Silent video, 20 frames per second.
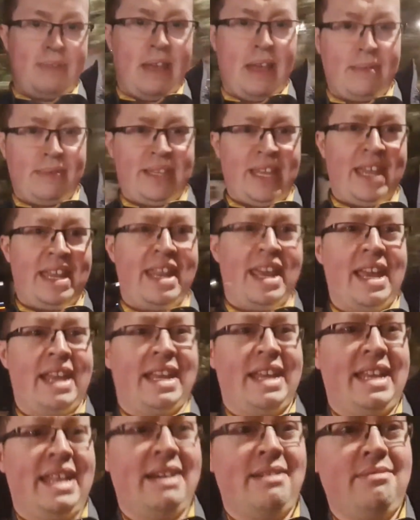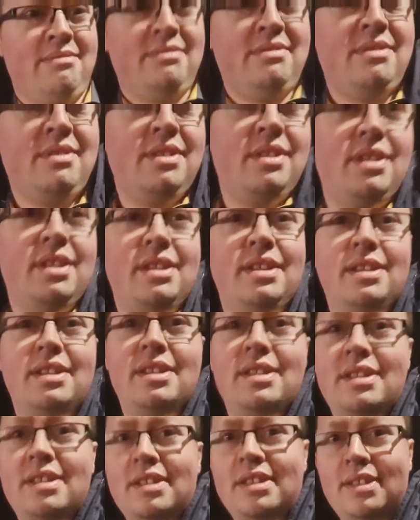my arm's getting achy now.
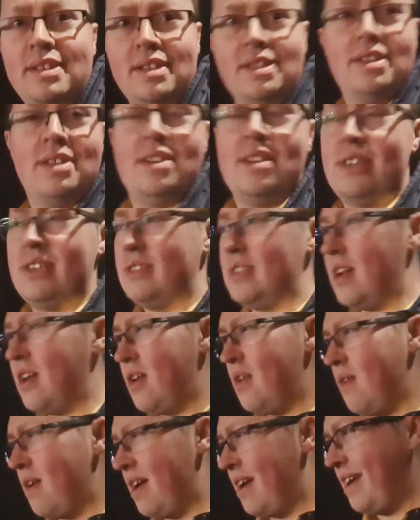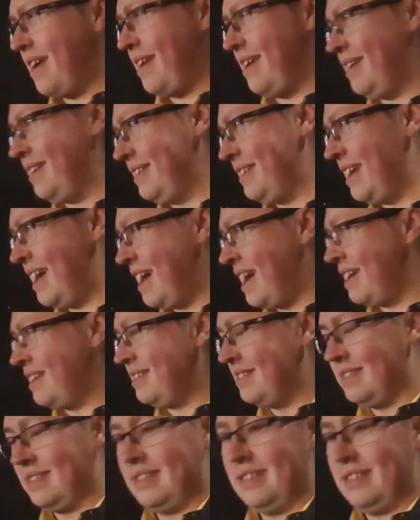So, yeah.